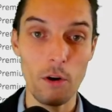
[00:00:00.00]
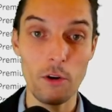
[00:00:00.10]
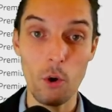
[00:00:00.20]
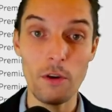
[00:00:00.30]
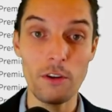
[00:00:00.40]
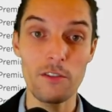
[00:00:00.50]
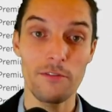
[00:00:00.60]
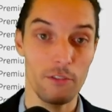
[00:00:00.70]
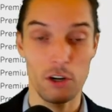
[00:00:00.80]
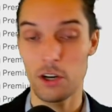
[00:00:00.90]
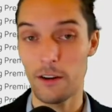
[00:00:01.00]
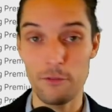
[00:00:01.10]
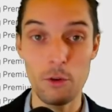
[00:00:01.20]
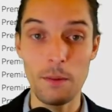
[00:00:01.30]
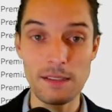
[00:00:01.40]
northern for a
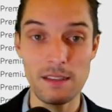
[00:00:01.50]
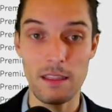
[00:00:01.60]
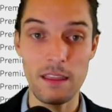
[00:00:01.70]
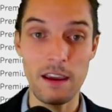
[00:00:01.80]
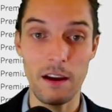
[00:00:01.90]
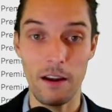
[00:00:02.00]
few months of the year,